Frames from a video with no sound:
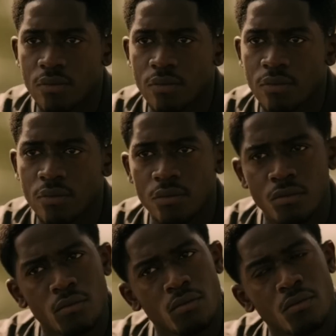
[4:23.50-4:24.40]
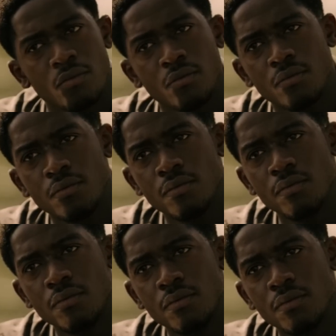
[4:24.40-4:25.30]
Isaiah John, who
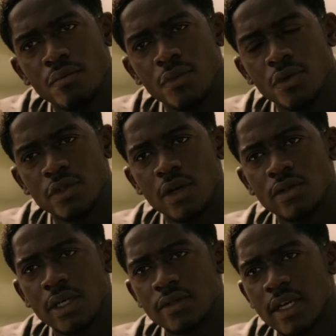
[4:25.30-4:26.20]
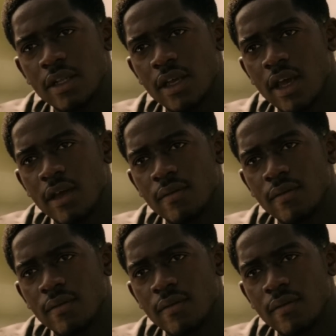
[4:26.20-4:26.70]
resigned and traveled to Africa.